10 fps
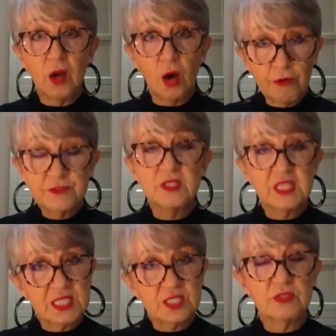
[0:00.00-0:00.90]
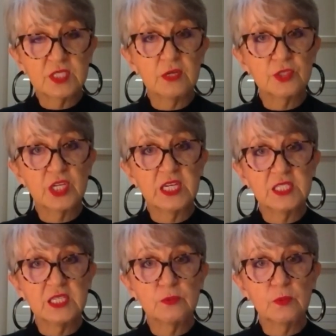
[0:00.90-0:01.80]
Often these are
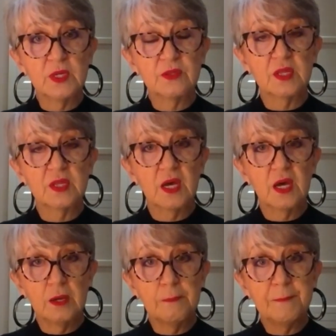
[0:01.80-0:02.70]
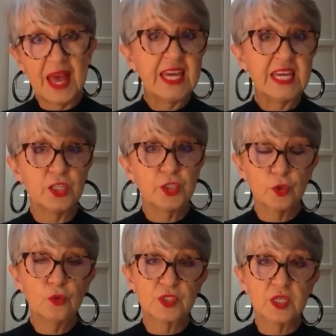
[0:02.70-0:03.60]
associated with age
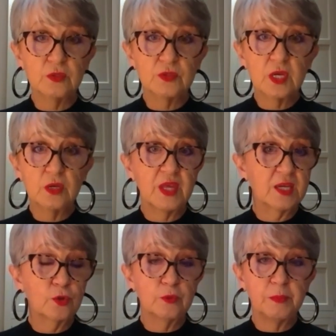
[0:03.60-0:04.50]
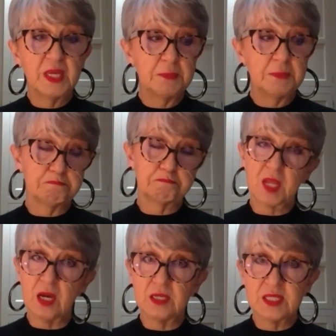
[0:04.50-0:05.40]
also, so they could be
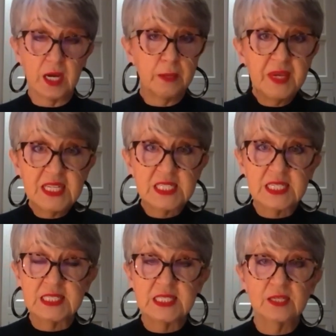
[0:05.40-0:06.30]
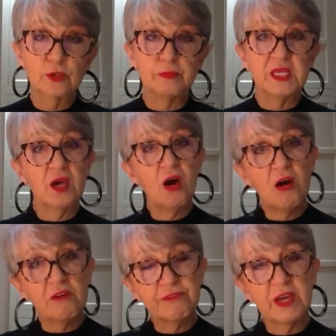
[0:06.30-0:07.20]
diabetes, it could be
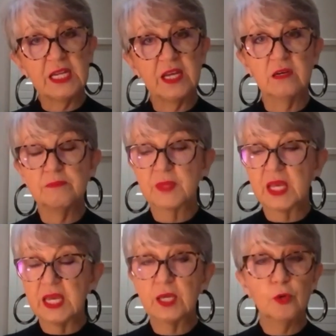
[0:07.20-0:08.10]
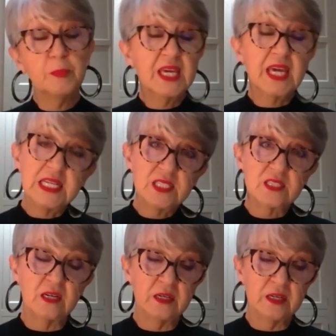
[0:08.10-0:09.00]
heart failure, it could be
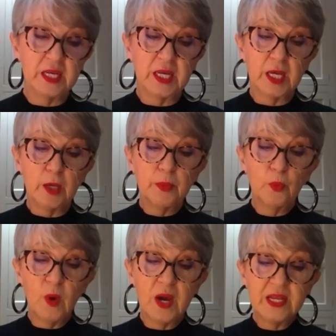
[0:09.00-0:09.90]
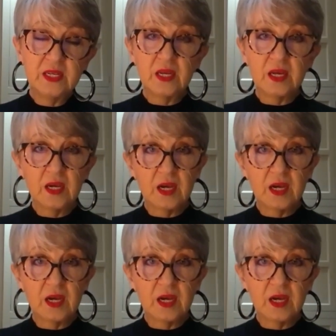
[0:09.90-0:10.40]
cancer. But when